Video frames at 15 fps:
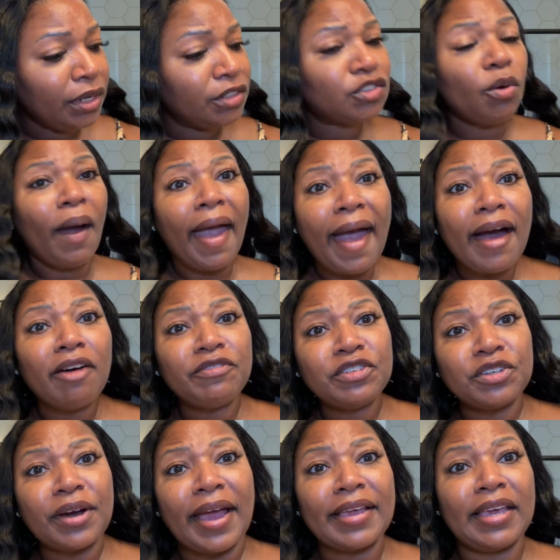So
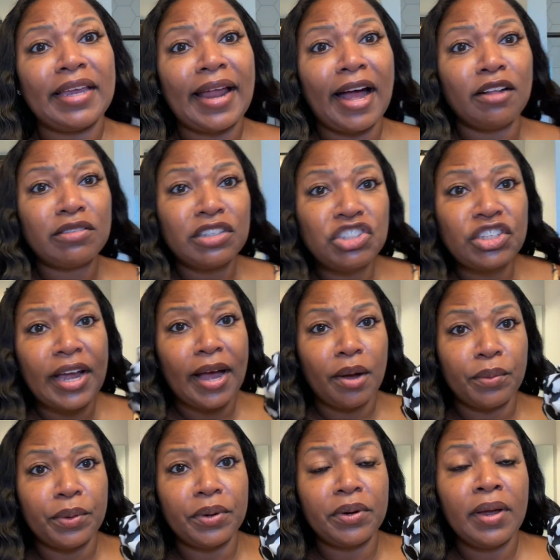after I get out the
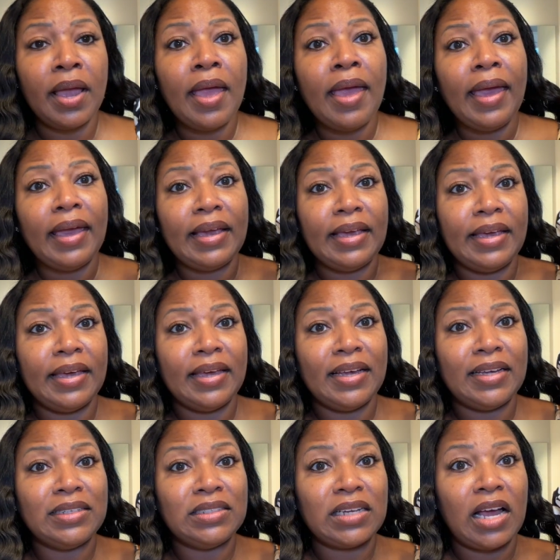shower
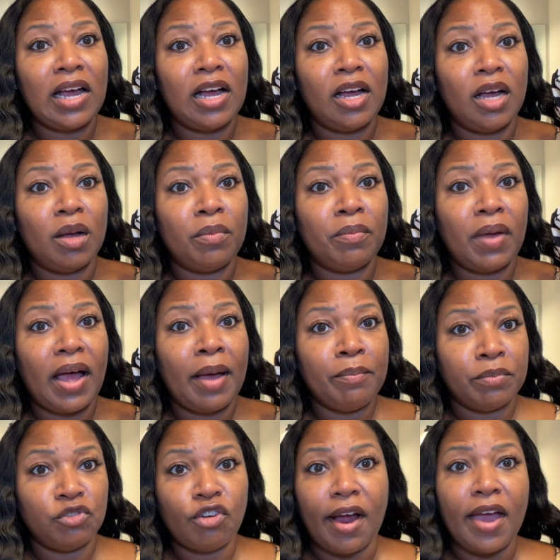and
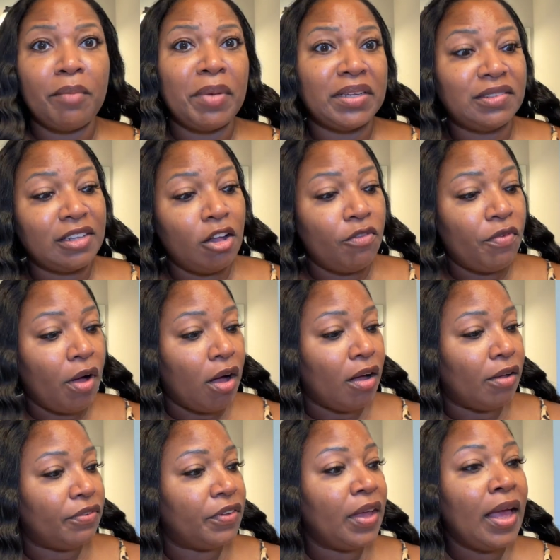I'm drying myself
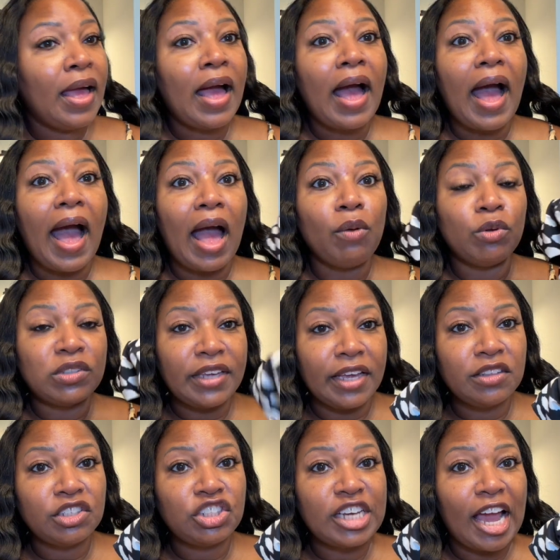off, I will take
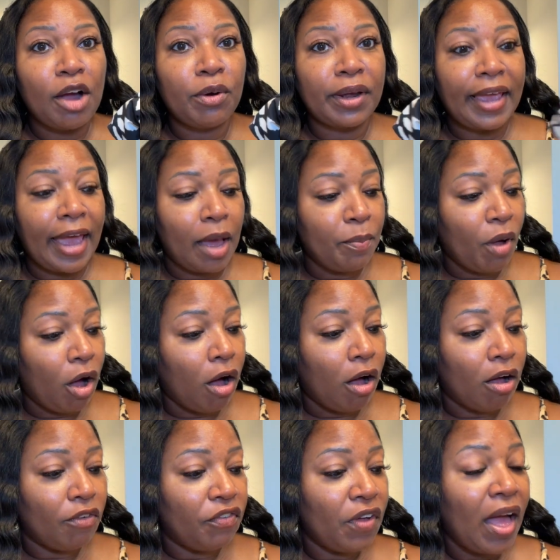the shower cap
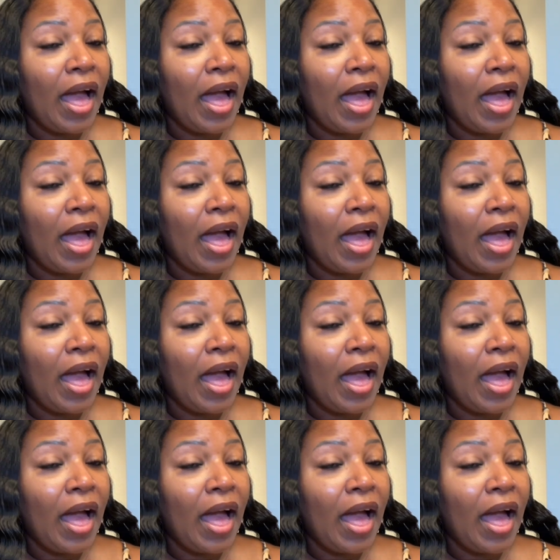off.